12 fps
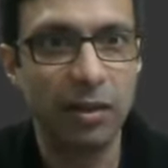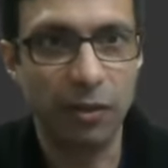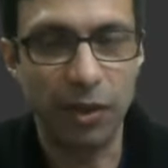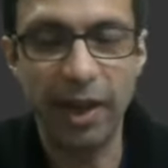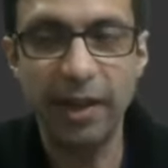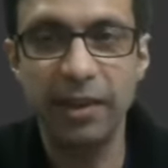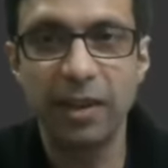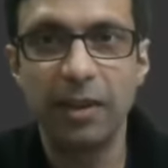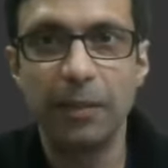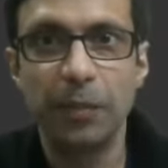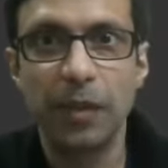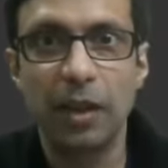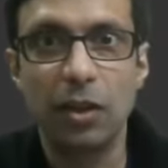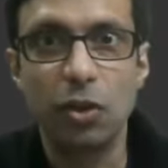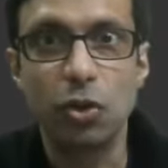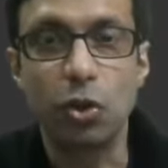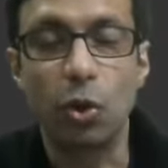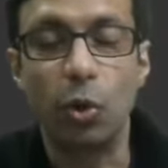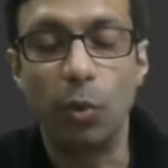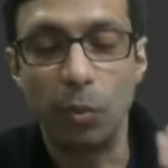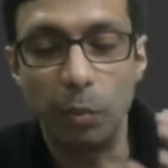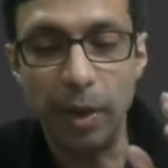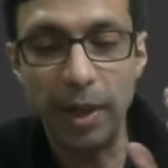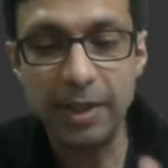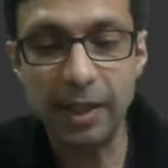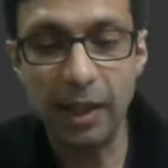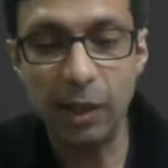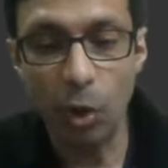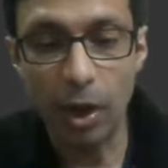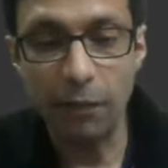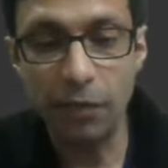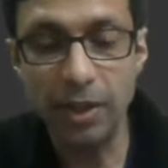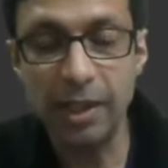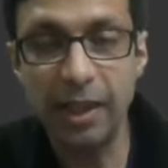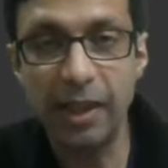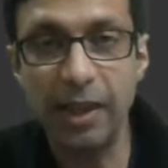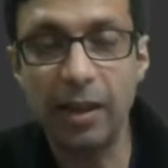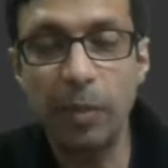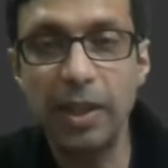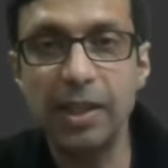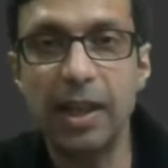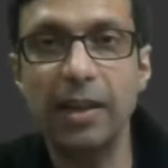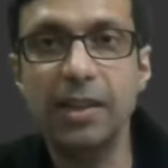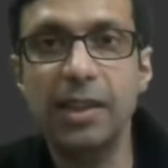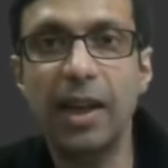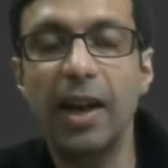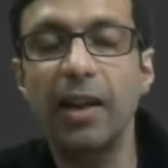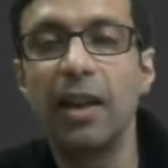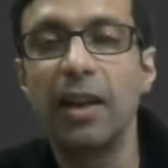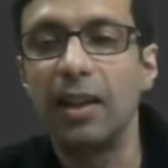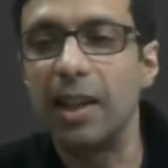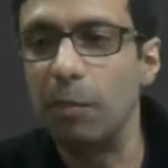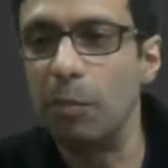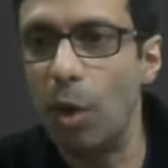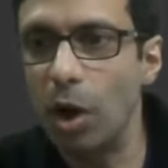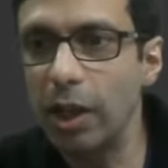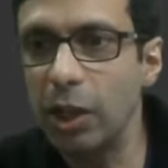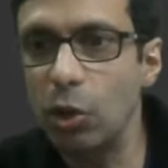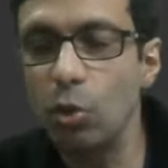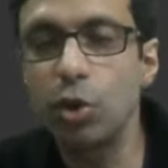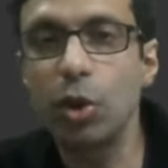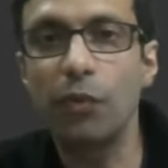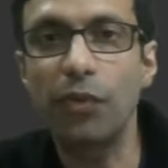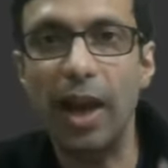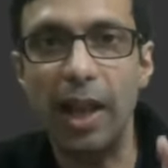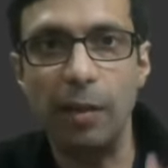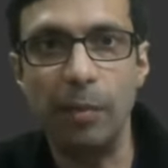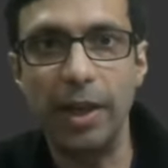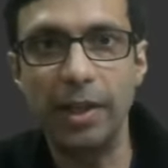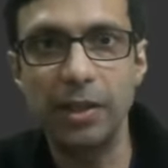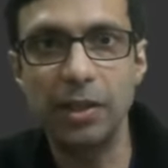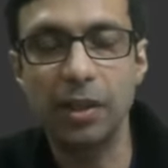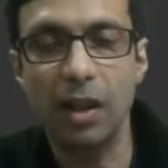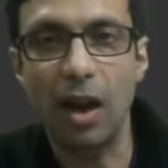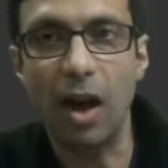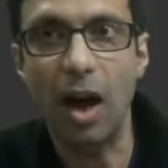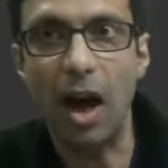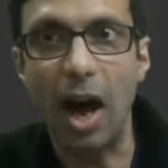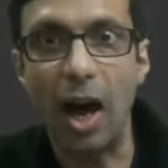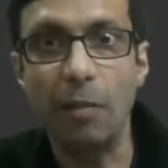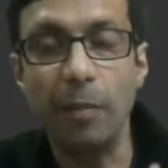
Right? So basically what have we seen here? Please understand that molecules of elements are